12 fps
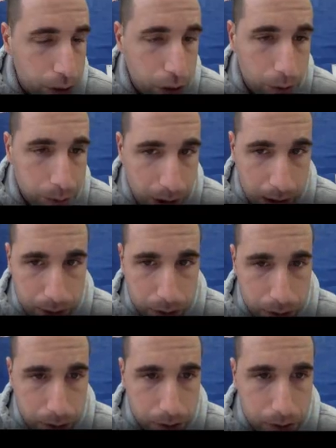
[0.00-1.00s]
no
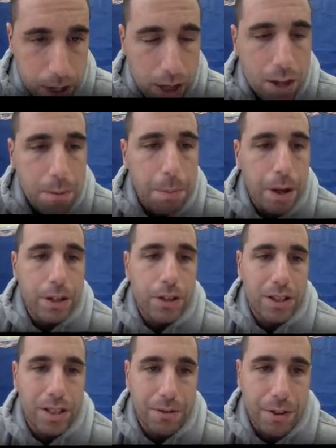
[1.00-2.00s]
factories, but
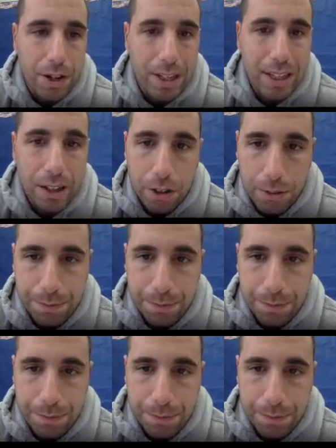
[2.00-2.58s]
just very little.